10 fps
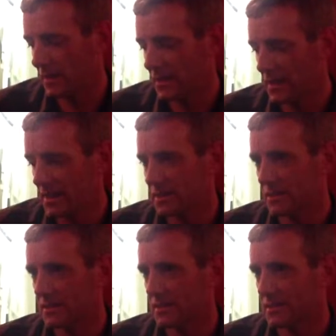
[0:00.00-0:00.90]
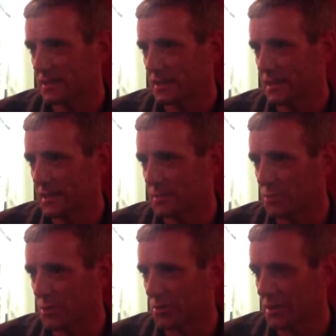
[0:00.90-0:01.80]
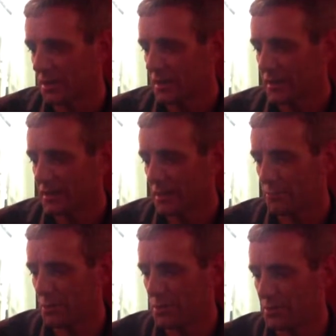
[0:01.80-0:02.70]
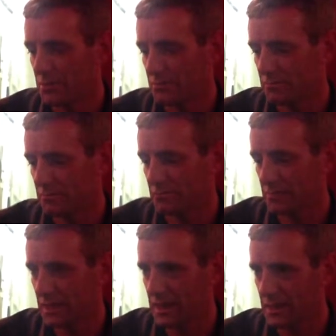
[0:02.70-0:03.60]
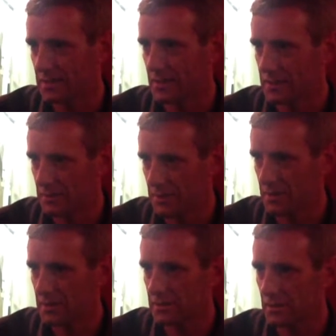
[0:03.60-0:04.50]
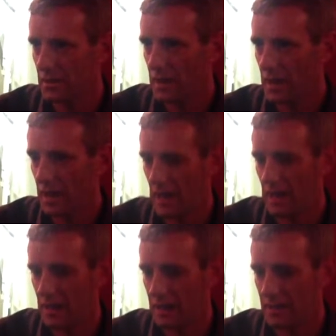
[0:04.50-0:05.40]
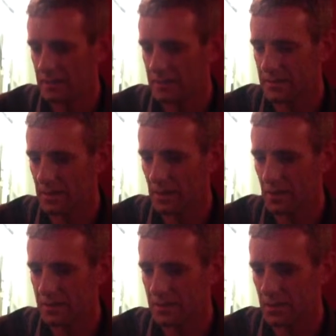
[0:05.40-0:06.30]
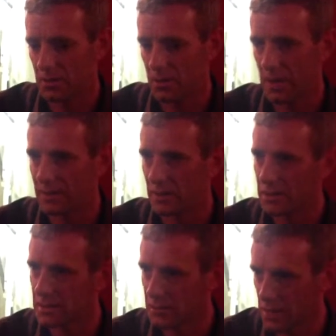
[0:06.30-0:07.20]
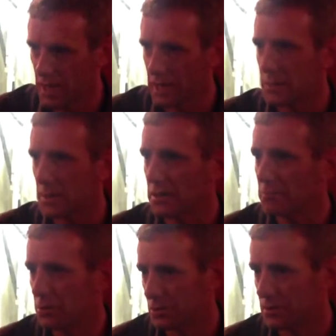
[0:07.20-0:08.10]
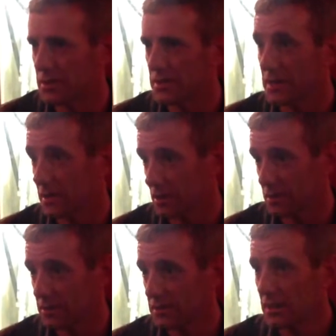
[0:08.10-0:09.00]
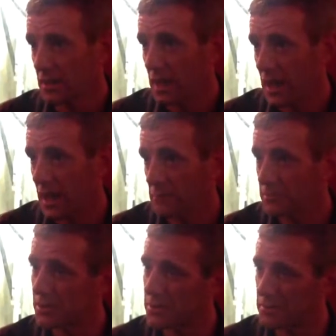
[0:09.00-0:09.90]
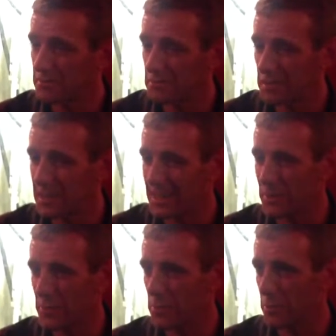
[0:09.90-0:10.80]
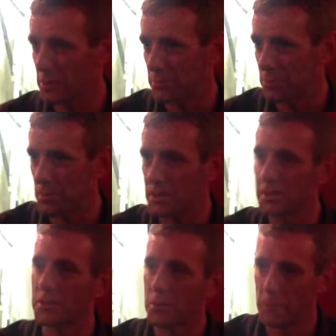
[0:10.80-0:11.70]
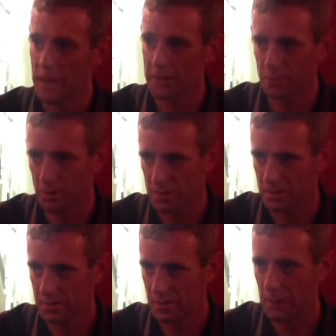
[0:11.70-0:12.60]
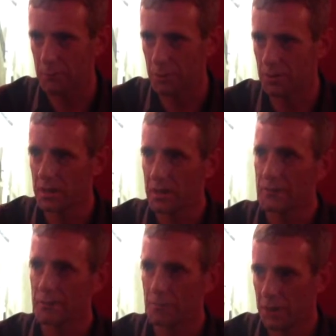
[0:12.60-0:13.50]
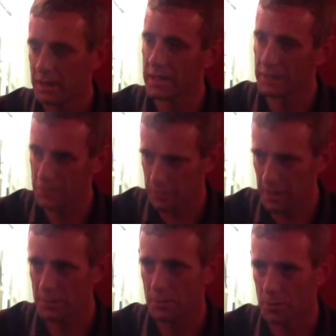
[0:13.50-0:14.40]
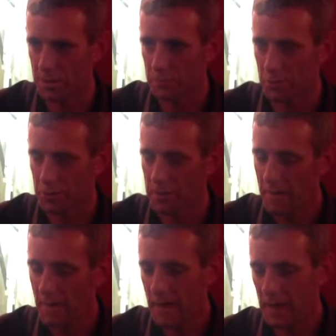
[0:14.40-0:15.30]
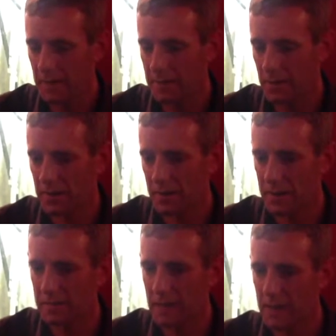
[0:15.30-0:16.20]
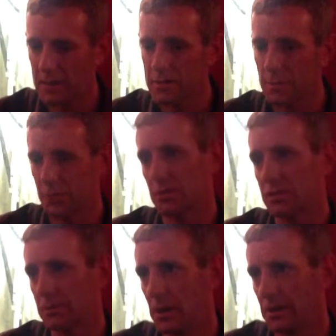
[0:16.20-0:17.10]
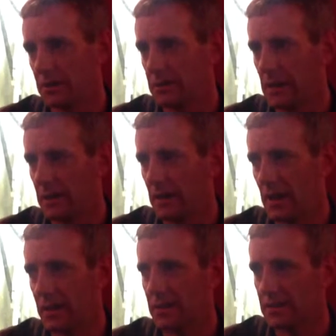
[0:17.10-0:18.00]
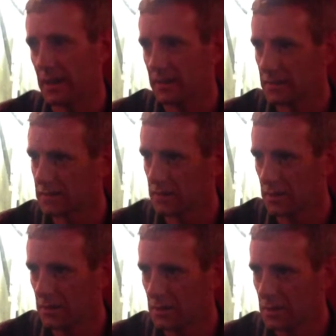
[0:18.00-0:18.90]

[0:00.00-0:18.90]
Guinness, the Guinness brewery, they brewed Guinness and Smithwick's. and they also had the license for Carlsberg and Budweiser in Ireland. Yeah. Um, so even though you're buying a Budweiser, you're paying towards that brewery. Yeah. you bought a Guinness, you're paying towards that brewery. And I think that entrepreneur spotted that, hang on a second, you know,